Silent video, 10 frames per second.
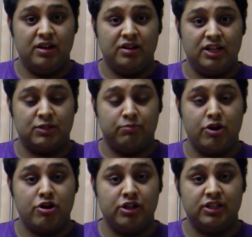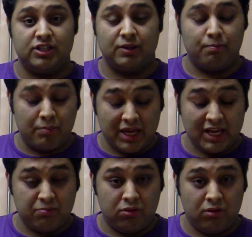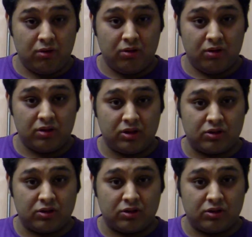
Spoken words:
The experience, the people, the